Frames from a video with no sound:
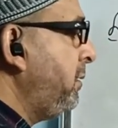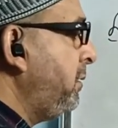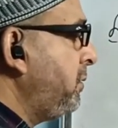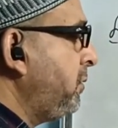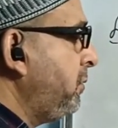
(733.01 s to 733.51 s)
There
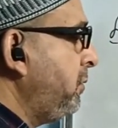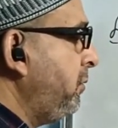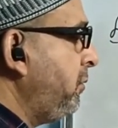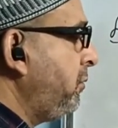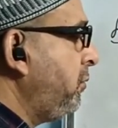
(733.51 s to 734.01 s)
also
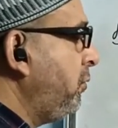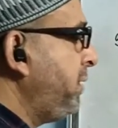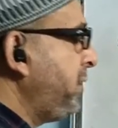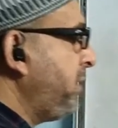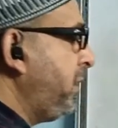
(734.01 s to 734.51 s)
you got cold
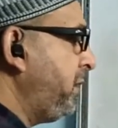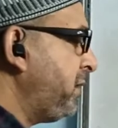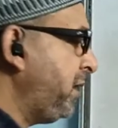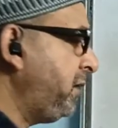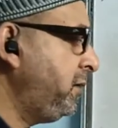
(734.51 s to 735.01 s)
drinks here
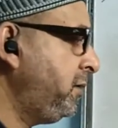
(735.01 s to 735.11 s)
inside.